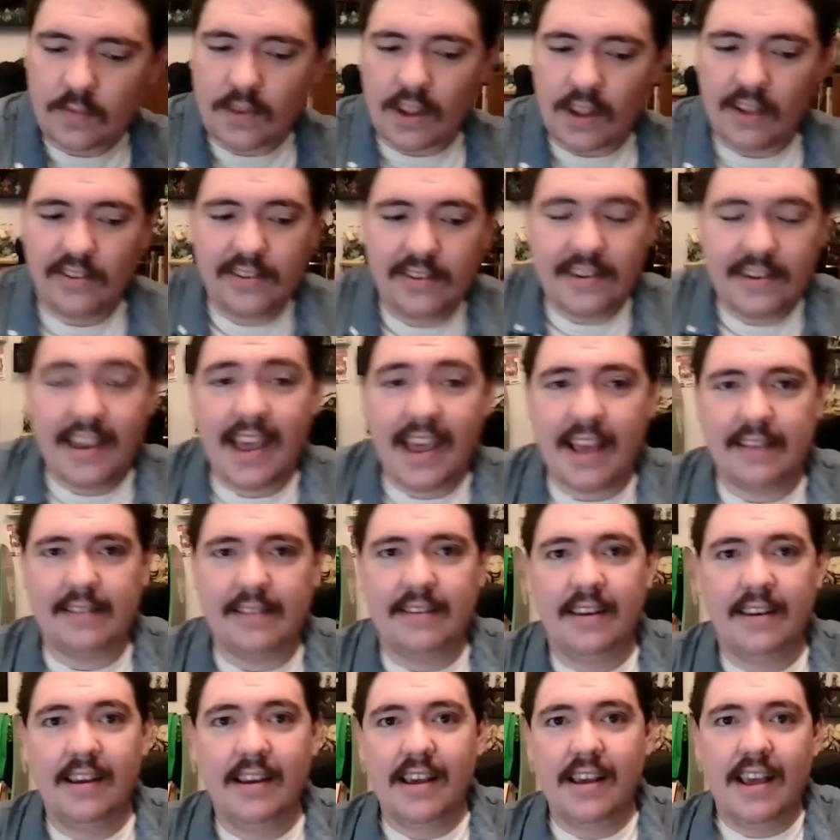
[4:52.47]
yes,
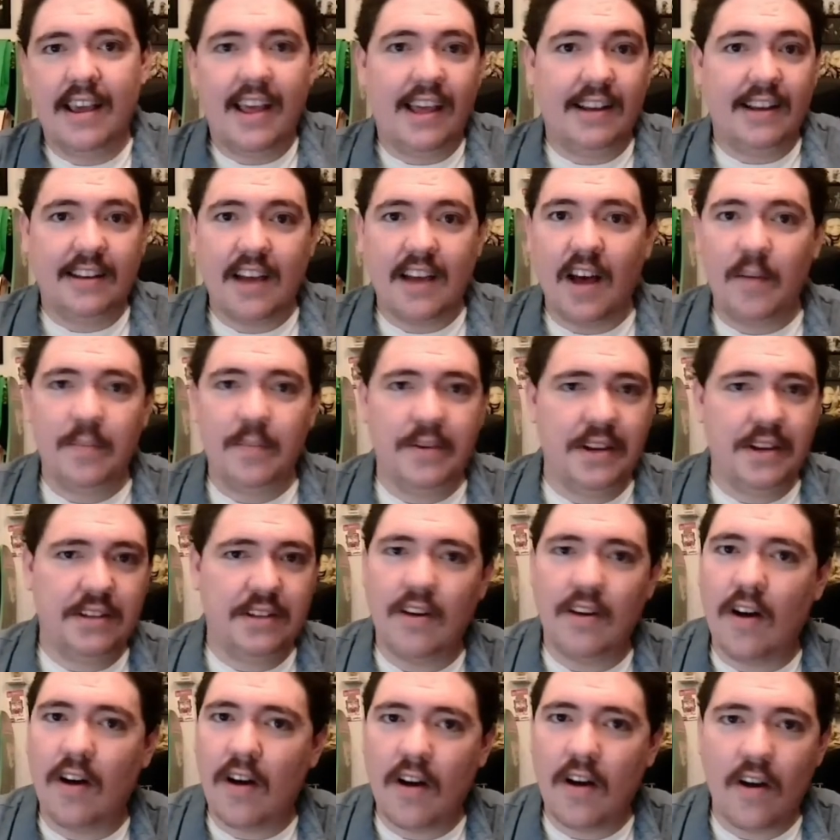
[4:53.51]
and companies,
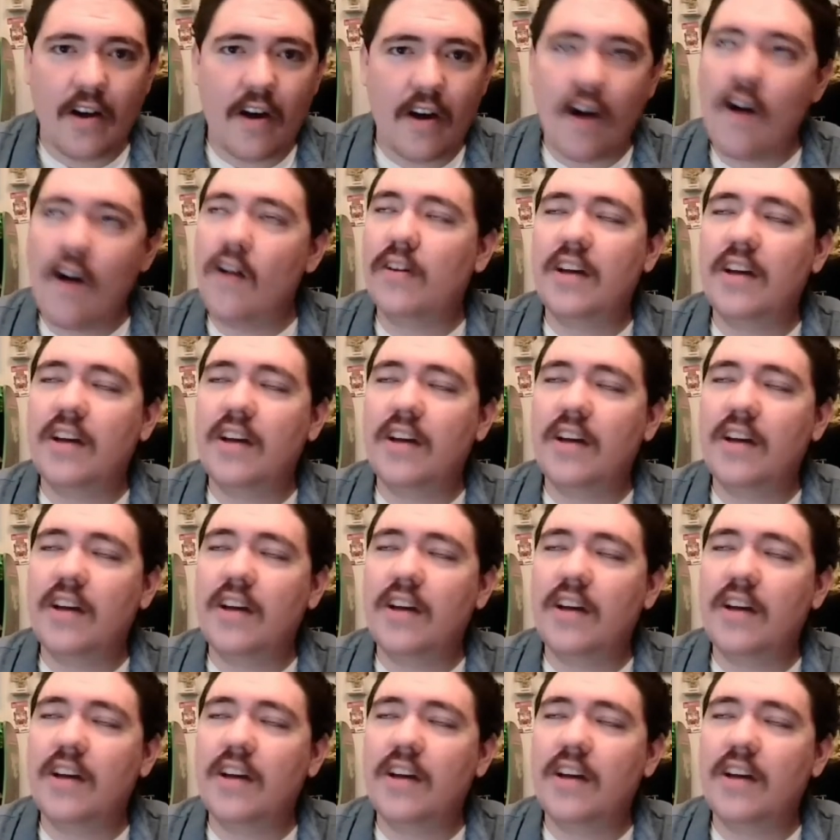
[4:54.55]
all